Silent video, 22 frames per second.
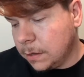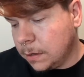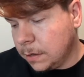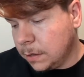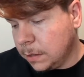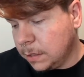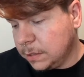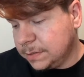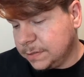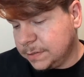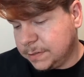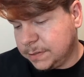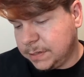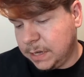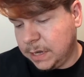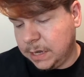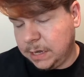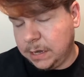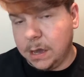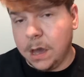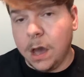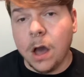Let's
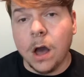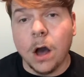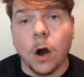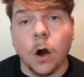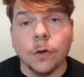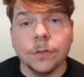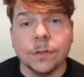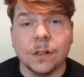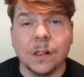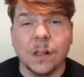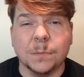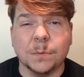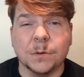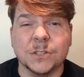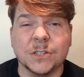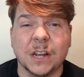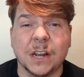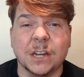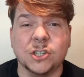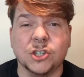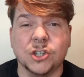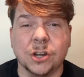see. All the clippers that
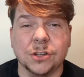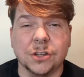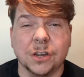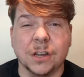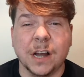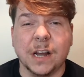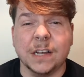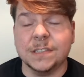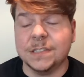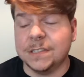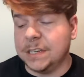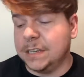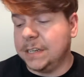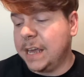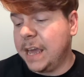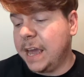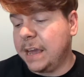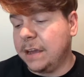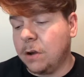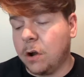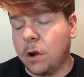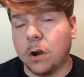I showed you guys
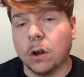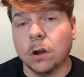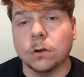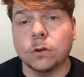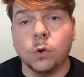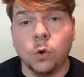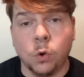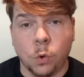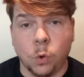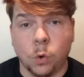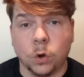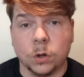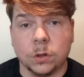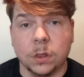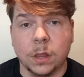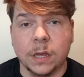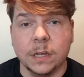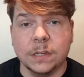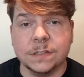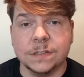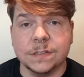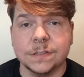today are
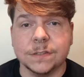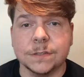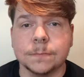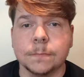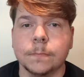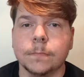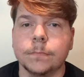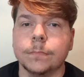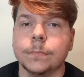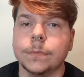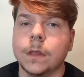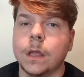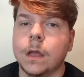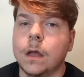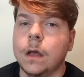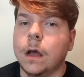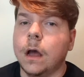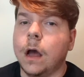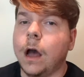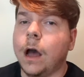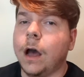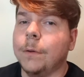cordless.
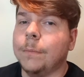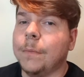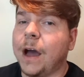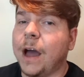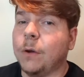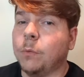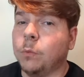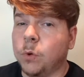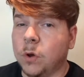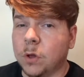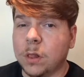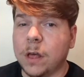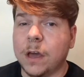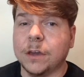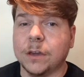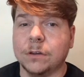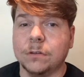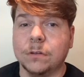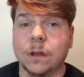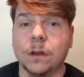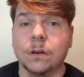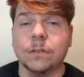I will let you
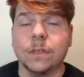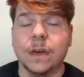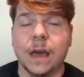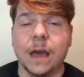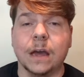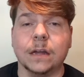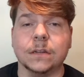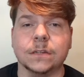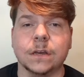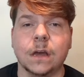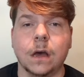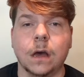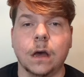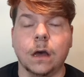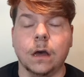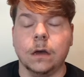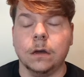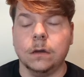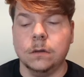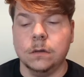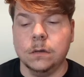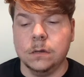know that,
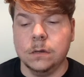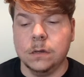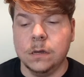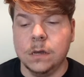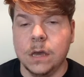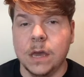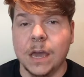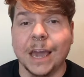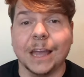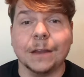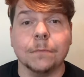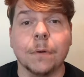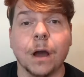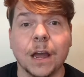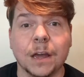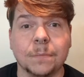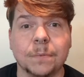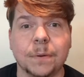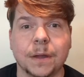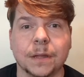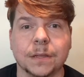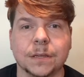in my
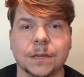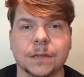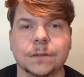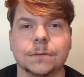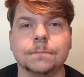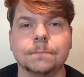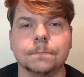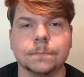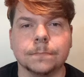opinion,